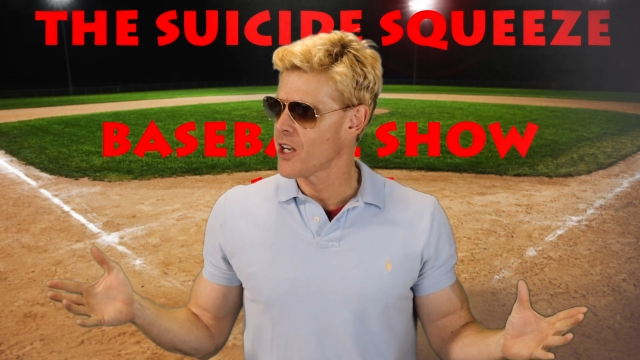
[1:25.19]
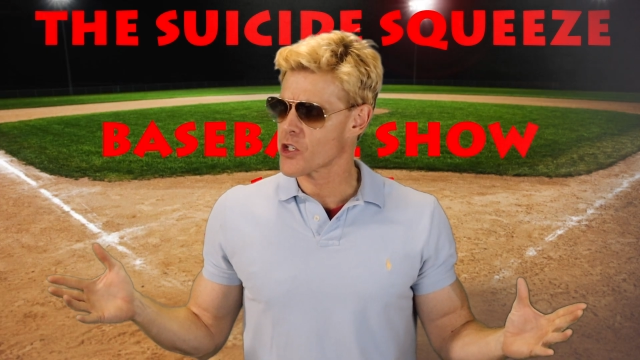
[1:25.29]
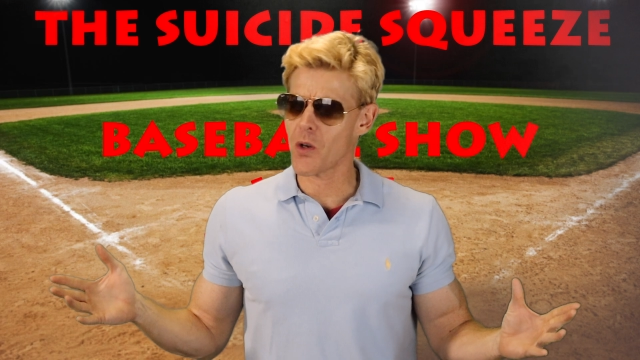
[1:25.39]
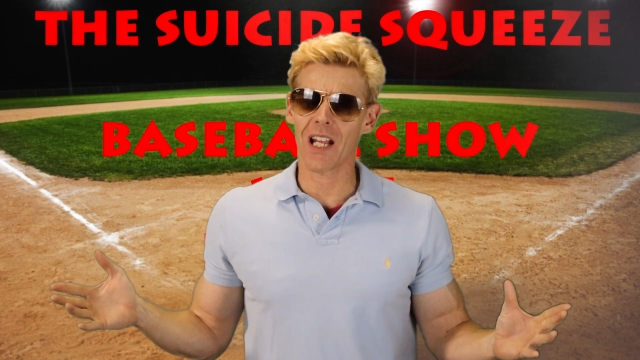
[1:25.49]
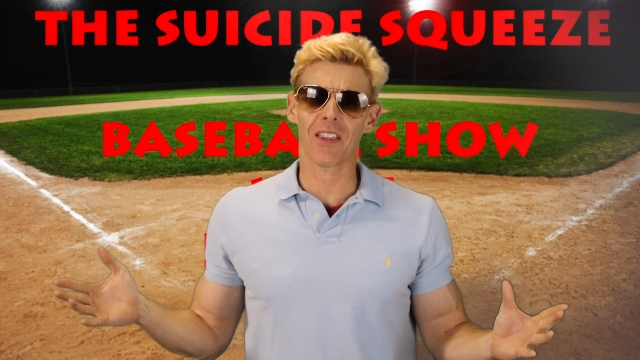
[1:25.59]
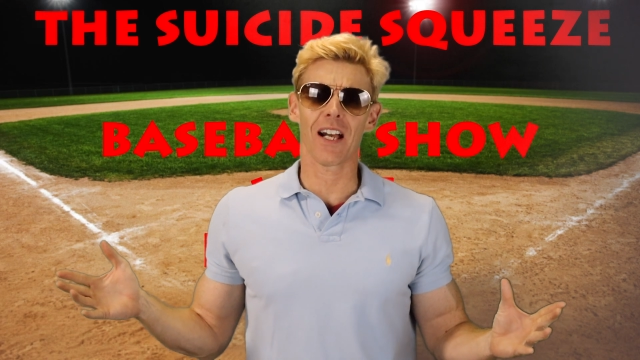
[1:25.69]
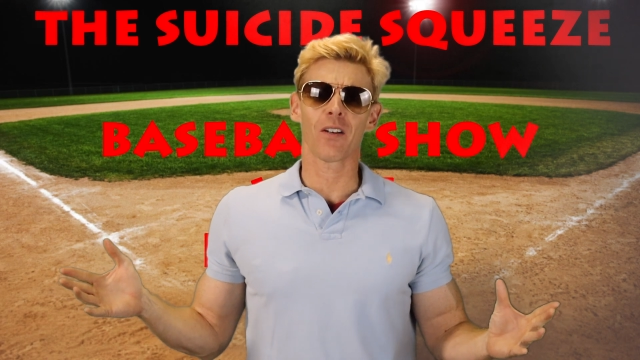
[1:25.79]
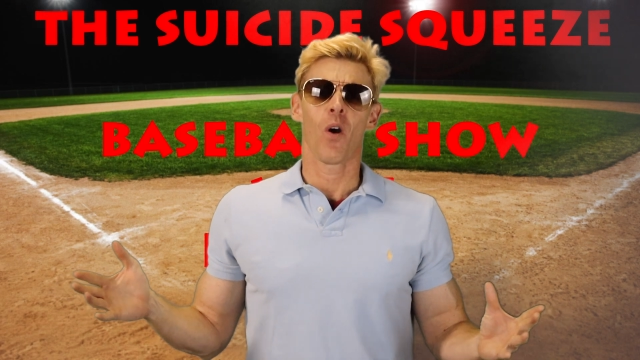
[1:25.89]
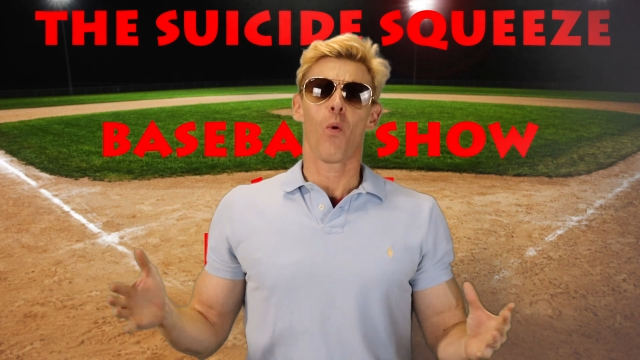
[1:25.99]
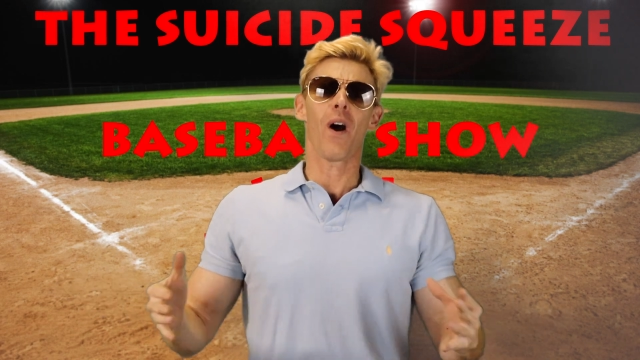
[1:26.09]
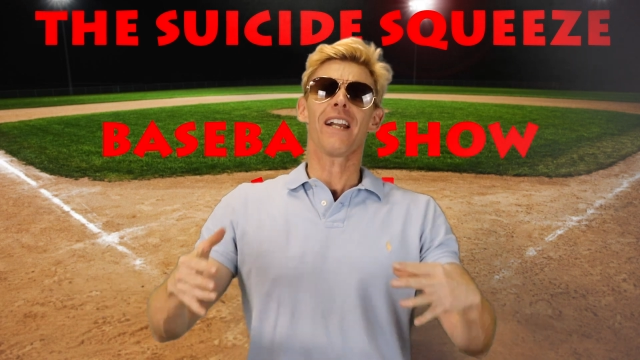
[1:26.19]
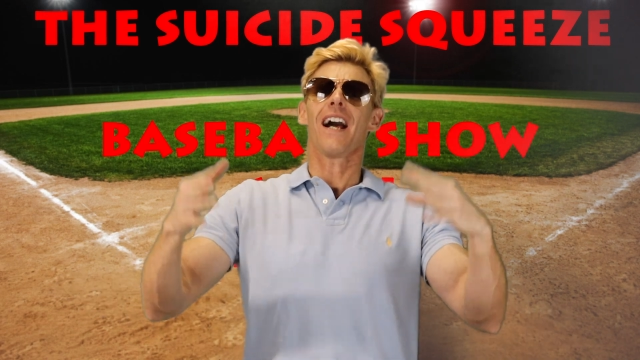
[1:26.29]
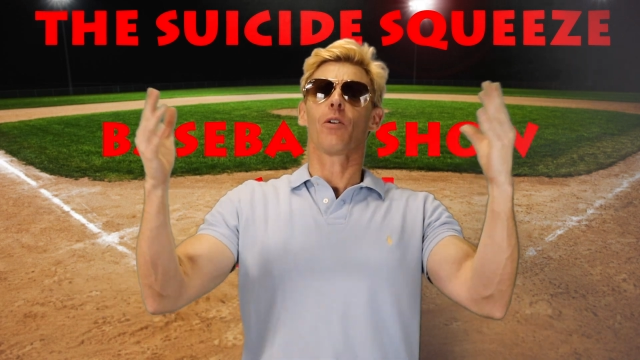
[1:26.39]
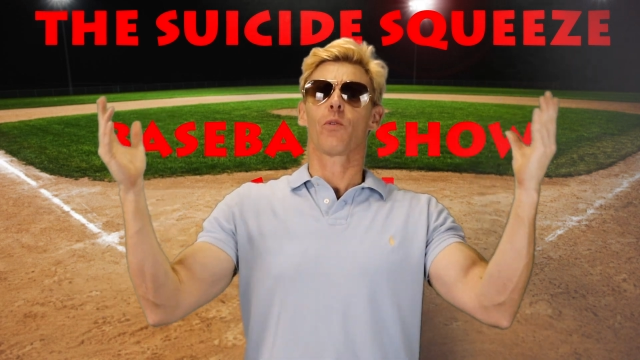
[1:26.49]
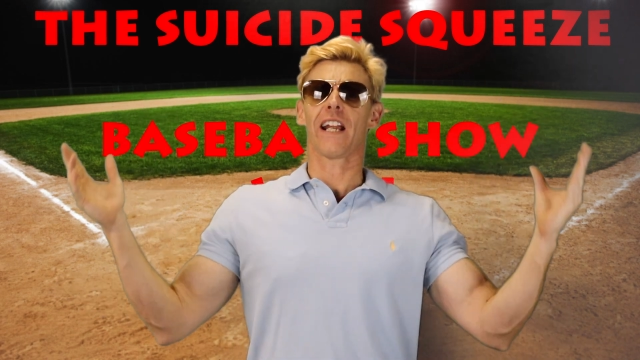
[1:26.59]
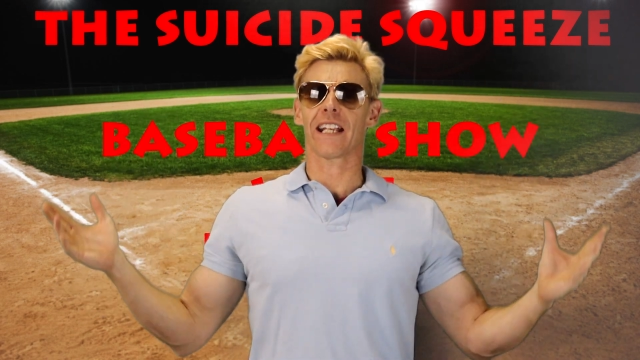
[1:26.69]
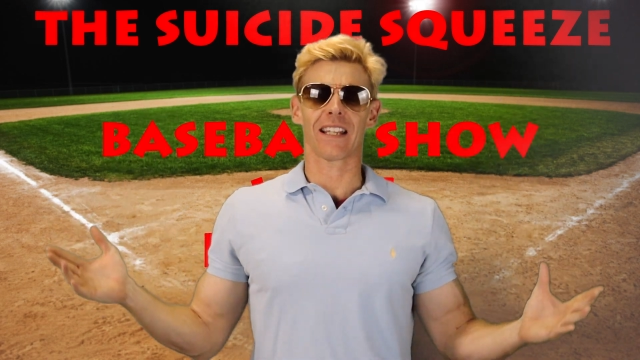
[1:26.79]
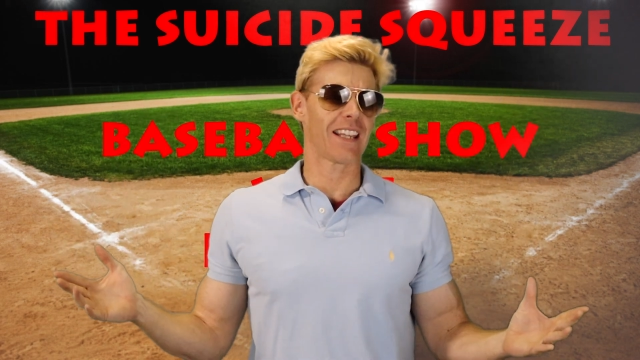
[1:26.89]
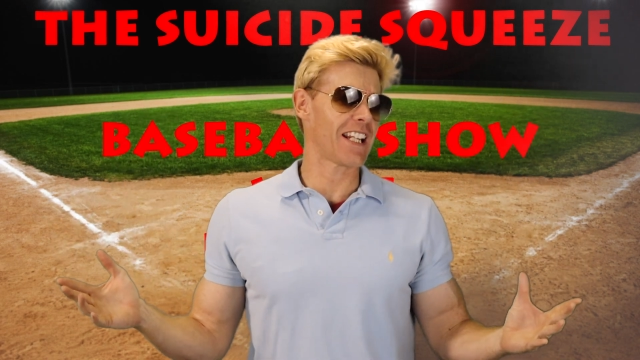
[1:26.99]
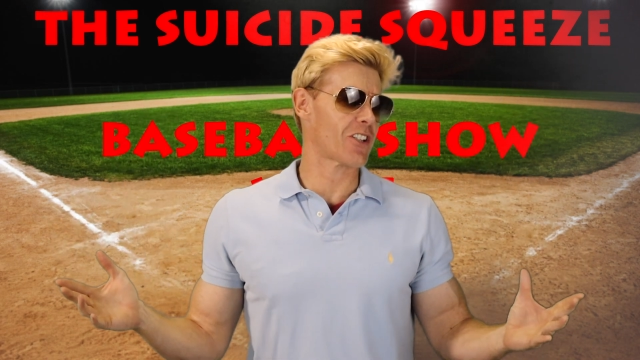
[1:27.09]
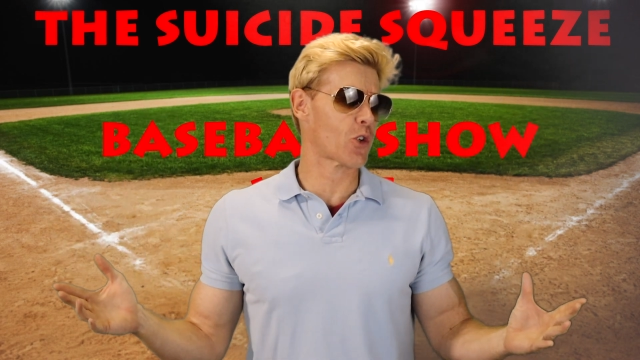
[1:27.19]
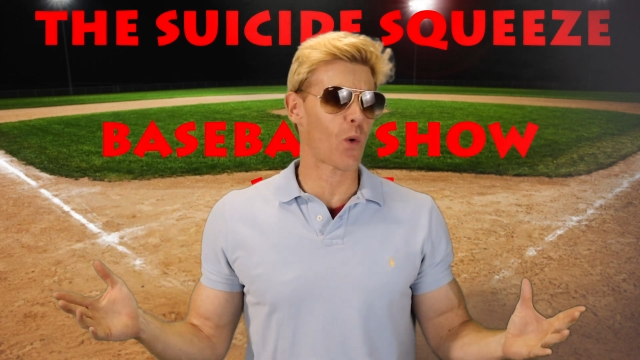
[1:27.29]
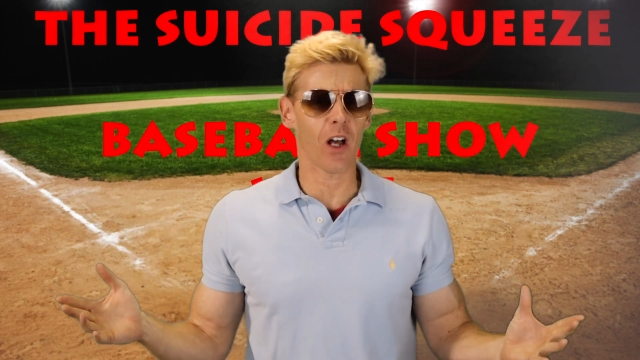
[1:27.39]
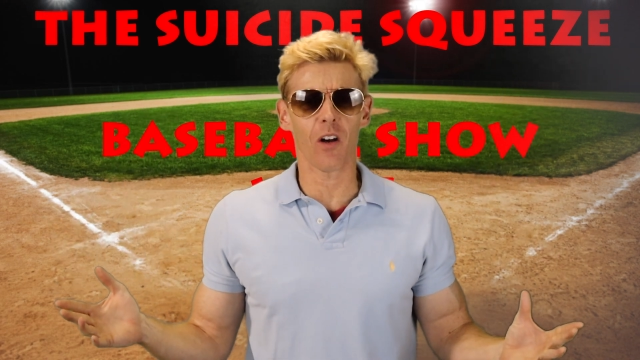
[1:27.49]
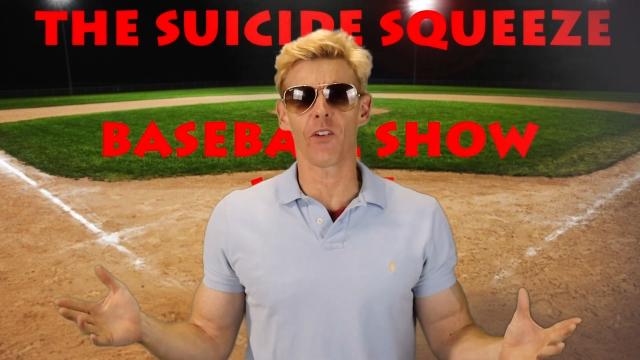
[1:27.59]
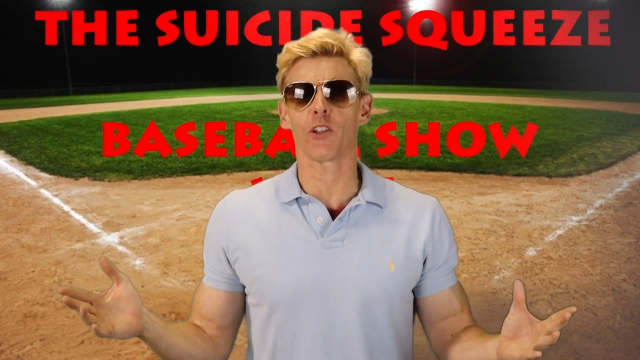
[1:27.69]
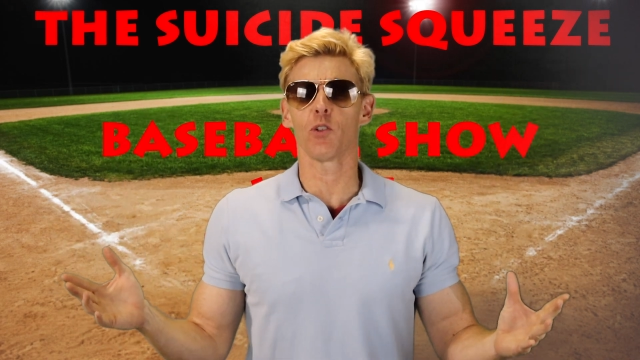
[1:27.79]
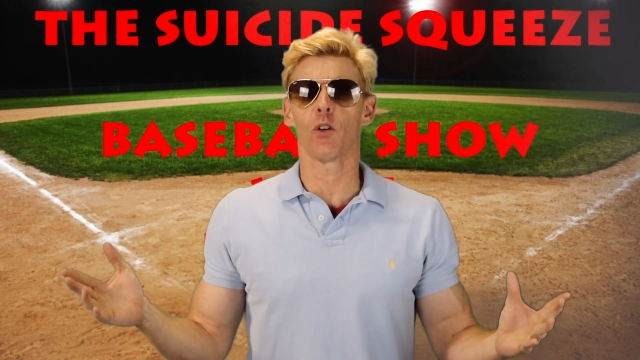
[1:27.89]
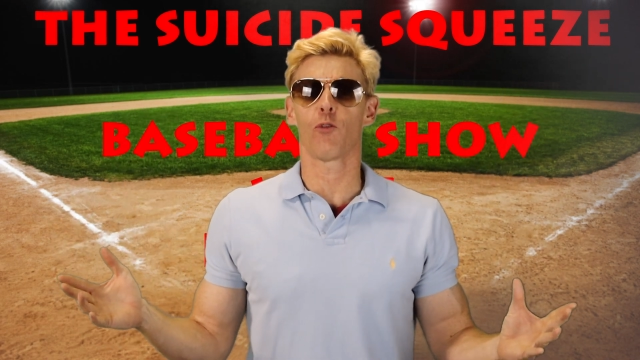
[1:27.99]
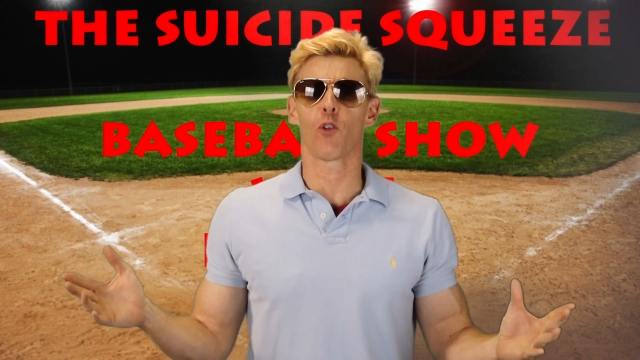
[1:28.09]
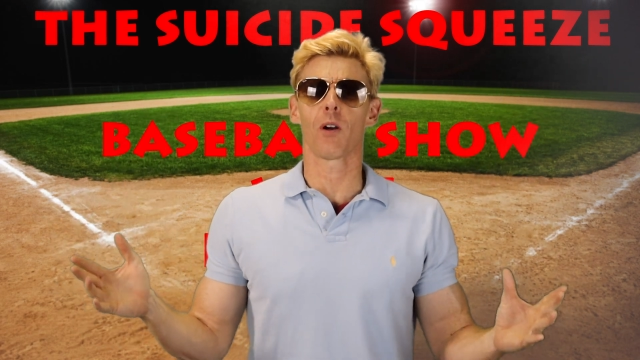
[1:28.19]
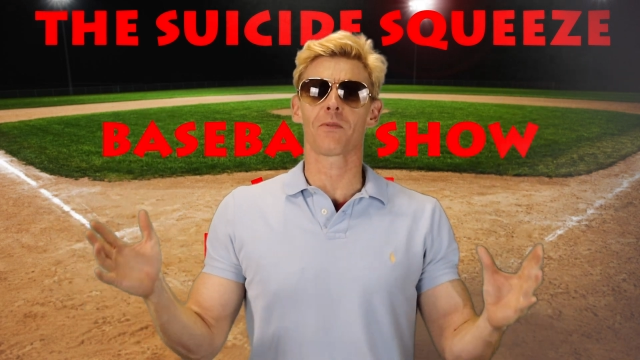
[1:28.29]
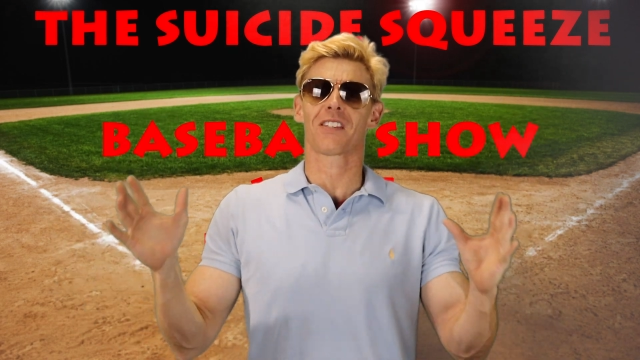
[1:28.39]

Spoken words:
So I thought, why not rank the 12 uniforms